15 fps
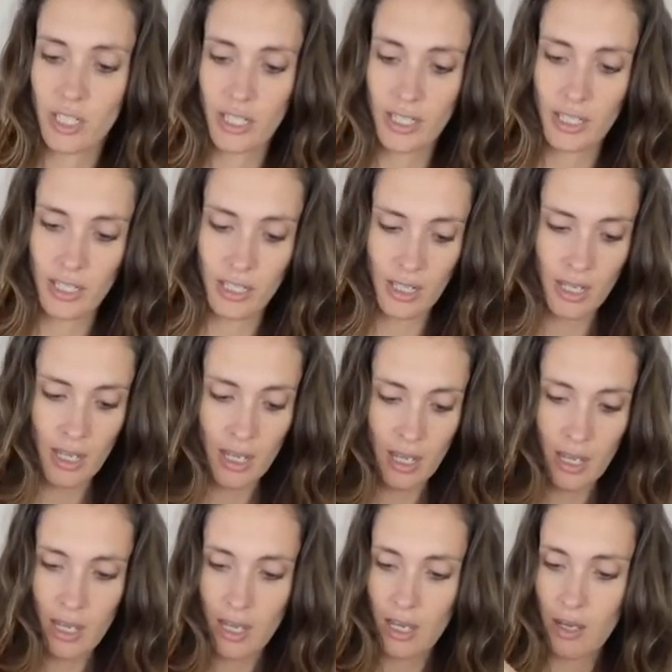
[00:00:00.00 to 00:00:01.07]
chicken
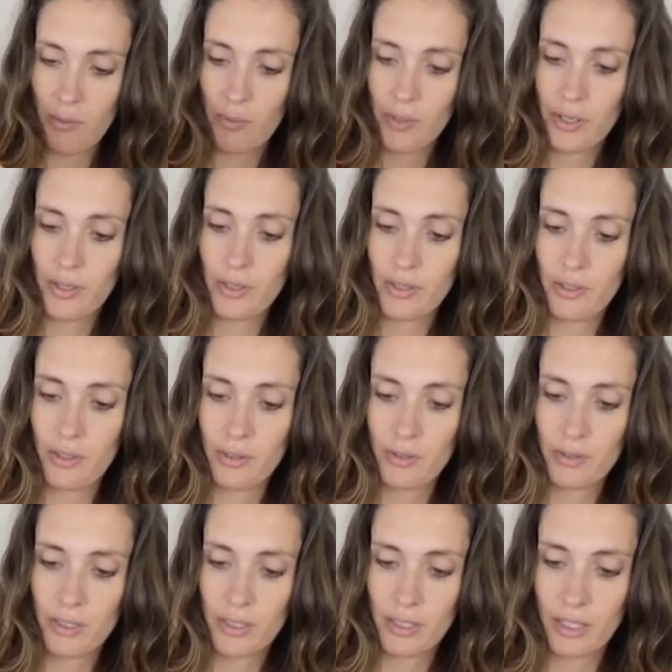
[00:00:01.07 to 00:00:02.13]
and put
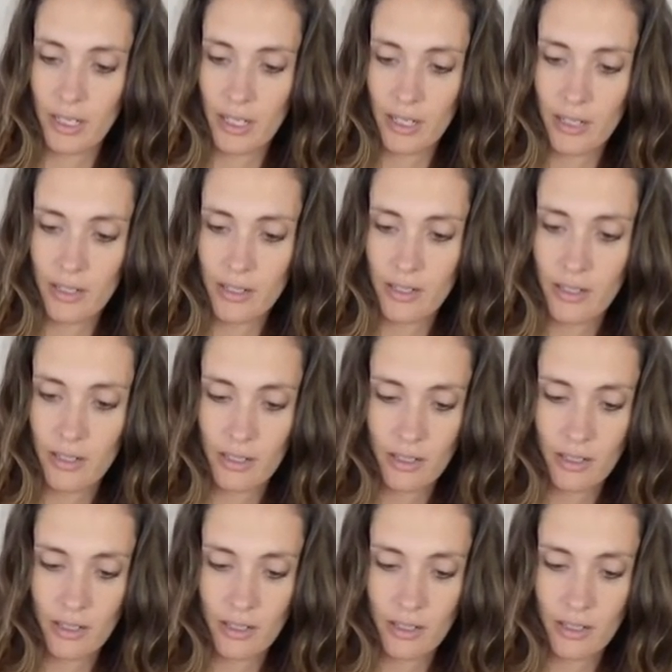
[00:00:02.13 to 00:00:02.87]
those in there.